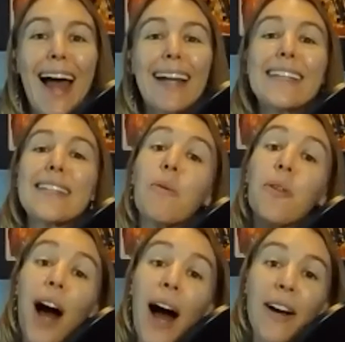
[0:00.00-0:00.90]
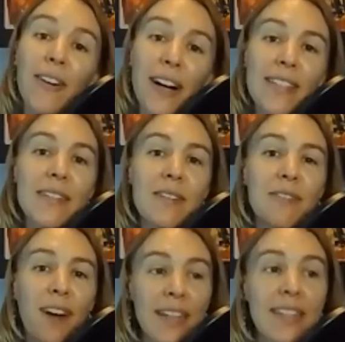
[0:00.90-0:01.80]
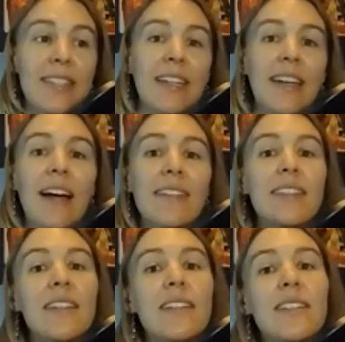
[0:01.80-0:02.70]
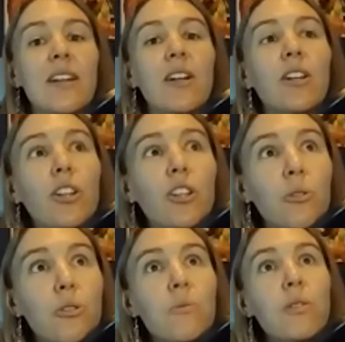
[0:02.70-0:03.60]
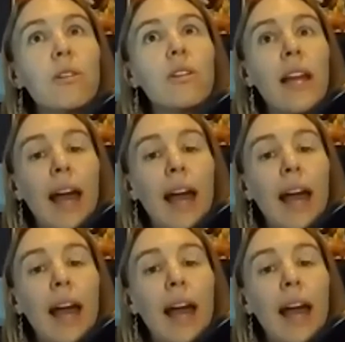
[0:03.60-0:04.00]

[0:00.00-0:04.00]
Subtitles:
And he said, well, the IRS defines it as things that are usual